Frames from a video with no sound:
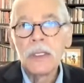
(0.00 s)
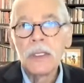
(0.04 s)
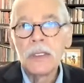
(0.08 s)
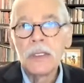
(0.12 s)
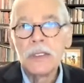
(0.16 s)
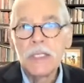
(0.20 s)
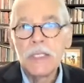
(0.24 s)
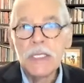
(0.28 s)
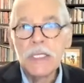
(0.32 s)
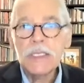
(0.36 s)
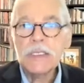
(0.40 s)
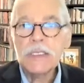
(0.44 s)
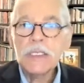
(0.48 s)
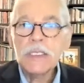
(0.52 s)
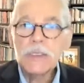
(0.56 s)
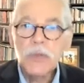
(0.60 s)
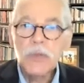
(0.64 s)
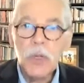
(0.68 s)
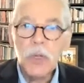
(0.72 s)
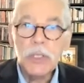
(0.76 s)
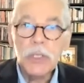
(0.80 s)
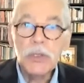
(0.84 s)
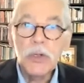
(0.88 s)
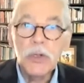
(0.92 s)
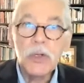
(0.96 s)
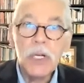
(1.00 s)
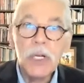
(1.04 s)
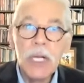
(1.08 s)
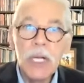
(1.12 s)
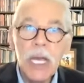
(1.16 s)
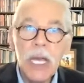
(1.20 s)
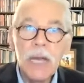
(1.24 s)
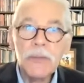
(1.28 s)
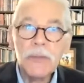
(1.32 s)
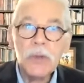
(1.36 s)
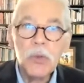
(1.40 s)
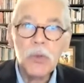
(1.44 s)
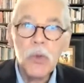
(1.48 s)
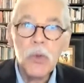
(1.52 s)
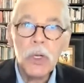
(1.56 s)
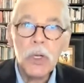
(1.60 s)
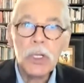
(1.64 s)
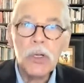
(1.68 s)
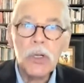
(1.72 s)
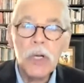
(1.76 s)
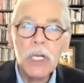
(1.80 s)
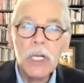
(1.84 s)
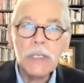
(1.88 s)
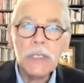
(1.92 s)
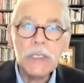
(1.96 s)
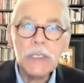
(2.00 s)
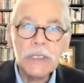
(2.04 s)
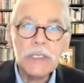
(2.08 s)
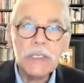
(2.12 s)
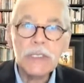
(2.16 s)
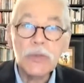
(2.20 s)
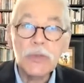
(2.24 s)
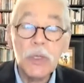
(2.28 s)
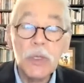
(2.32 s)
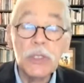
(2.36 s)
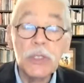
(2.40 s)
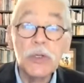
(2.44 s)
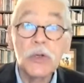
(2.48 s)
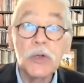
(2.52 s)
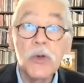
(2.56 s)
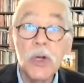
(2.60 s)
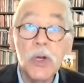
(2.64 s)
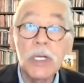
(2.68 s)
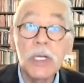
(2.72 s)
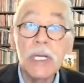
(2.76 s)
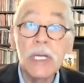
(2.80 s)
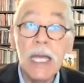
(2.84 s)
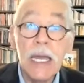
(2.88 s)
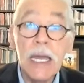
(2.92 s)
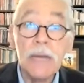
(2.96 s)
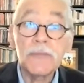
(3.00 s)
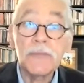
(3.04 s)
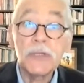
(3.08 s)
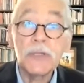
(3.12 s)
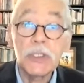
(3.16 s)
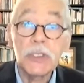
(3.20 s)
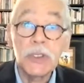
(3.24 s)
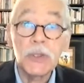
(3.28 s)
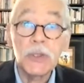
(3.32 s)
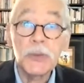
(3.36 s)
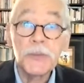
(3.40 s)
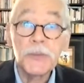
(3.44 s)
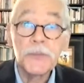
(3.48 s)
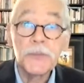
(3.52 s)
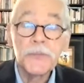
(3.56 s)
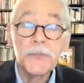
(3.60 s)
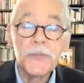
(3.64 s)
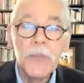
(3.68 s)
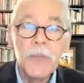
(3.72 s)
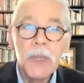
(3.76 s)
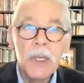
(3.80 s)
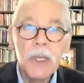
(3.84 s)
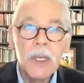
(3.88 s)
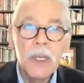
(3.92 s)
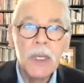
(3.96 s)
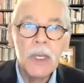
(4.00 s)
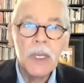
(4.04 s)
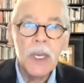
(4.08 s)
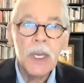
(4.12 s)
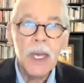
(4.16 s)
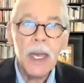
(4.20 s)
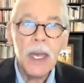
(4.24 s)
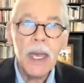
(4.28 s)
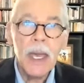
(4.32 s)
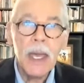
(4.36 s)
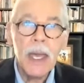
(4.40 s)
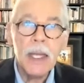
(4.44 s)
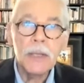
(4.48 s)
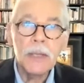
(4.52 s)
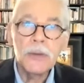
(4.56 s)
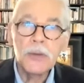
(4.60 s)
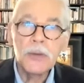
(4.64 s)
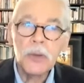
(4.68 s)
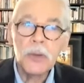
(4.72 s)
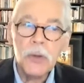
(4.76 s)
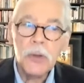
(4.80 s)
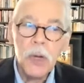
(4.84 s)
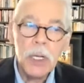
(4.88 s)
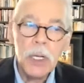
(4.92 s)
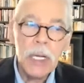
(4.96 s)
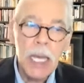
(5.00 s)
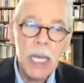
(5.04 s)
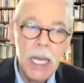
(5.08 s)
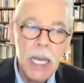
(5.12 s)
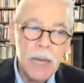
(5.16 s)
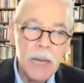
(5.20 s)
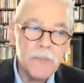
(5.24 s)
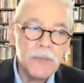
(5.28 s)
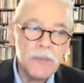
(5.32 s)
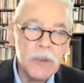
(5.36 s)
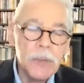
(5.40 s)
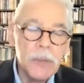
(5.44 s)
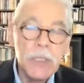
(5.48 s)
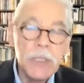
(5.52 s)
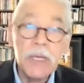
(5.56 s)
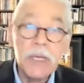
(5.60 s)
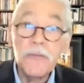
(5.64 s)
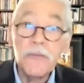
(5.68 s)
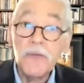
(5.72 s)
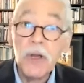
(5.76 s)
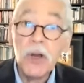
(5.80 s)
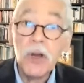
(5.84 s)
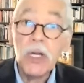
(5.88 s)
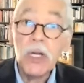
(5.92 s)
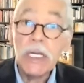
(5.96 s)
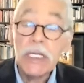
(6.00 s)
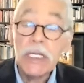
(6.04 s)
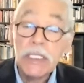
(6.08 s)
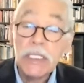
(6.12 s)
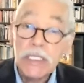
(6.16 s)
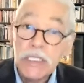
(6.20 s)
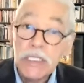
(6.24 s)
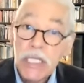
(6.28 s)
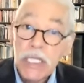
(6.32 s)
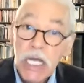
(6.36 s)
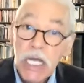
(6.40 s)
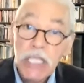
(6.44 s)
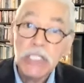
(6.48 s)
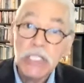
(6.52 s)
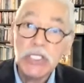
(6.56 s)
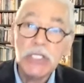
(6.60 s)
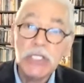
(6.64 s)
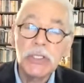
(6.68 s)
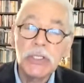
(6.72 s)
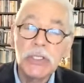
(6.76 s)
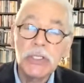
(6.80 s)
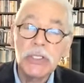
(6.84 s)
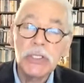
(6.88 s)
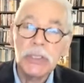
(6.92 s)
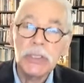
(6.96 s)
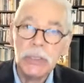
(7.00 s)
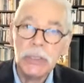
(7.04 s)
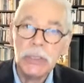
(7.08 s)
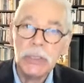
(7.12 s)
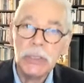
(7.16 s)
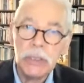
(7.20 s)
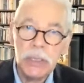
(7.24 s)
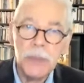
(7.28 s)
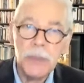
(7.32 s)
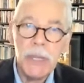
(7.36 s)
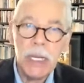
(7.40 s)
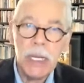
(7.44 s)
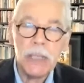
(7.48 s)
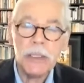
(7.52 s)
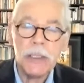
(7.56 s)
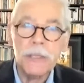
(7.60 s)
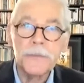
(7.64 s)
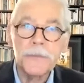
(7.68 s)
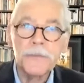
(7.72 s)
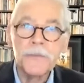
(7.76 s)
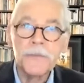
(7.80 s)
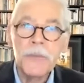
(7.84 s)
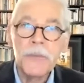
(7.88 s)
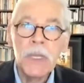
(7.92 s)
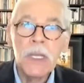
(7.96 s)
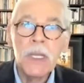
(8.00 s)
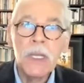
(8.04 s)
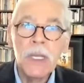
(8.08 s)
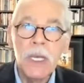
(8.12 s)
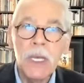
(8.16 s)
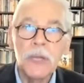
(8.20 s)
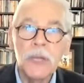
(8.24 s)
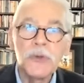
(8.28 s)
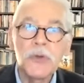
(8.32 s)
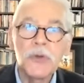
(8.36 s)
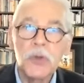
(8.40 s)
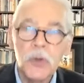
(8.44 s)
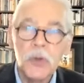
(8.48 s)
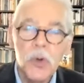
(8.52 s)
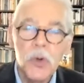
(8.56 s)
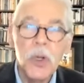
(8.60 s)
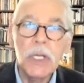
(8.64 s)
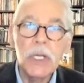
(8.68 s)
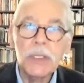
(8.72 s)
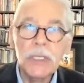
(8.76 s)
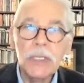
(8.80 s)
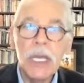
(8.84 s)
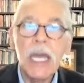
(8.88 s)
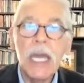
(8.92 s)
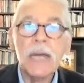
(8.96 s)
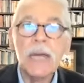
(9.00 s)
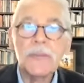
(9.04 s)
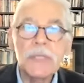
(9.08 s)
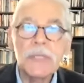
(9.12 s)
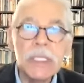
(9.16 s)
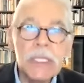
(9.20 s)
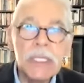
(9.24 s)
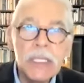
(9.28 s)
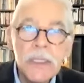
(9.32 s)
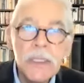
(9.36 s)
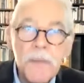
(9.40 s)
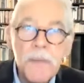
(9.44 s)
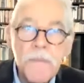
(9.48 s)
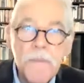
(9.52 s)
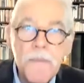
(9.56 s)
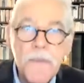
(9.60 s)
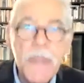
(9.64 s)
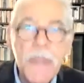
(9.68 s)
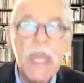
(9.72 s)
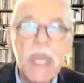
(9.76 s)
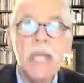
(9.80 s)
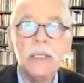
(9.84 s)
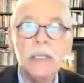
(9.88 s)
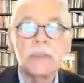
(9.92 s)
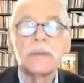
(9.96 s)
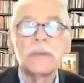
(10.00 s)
this is what you're going to have to work on. This is what you're going to have to do. And you're going to have to be very intentional about it. And you're going to have to commit